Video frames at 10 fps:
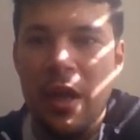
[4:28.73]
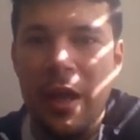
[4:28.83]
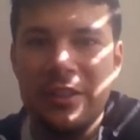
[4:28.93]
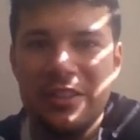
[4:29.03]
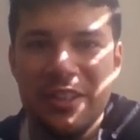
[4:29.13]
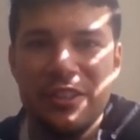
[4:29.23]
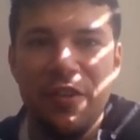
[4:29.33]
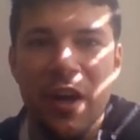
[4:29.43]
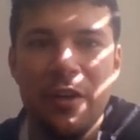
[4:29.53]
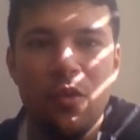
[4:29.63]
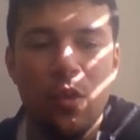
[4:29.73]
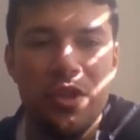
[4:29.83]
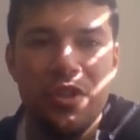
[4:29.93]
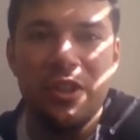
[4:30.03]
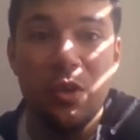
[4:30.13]
And 6, 5,
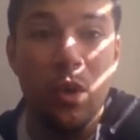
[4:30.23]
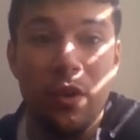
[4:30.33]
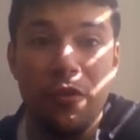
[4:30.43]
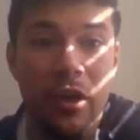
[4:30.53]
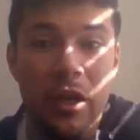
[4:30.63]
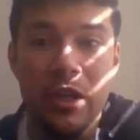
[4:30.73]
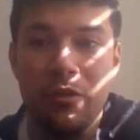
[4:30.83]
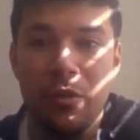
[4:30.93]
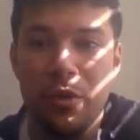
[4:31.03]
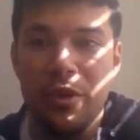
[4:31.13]
which doesn't work for any of them.